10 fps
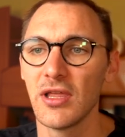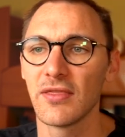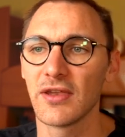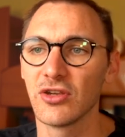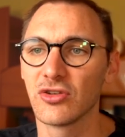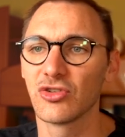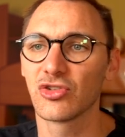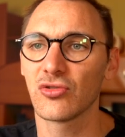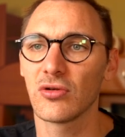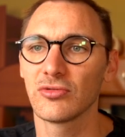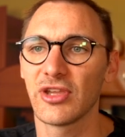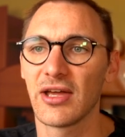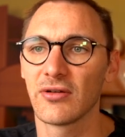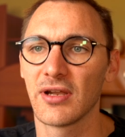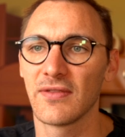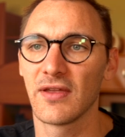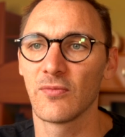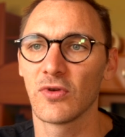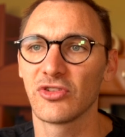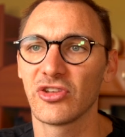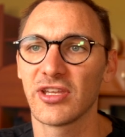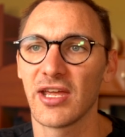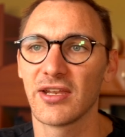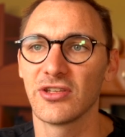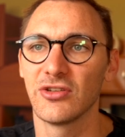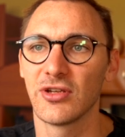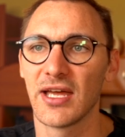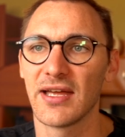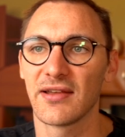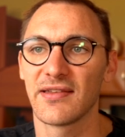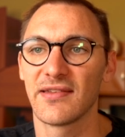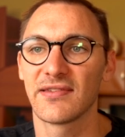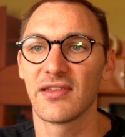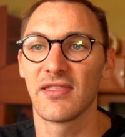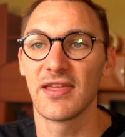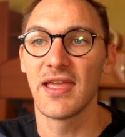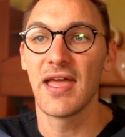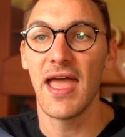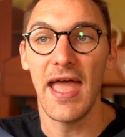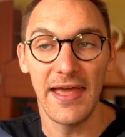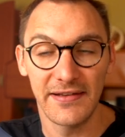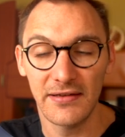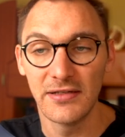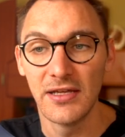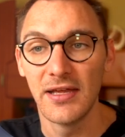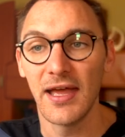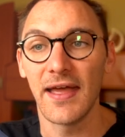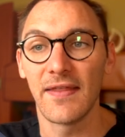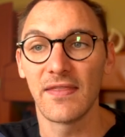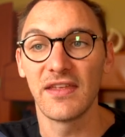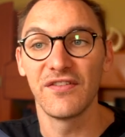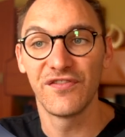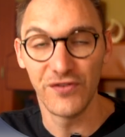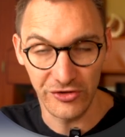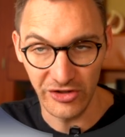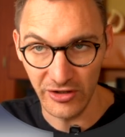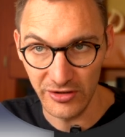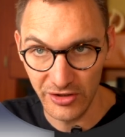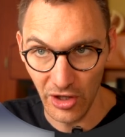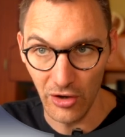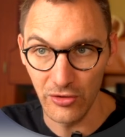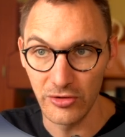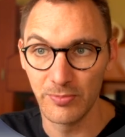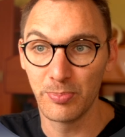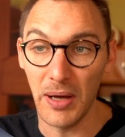then you can scroll down and then once again, you get access to the header and the footer code,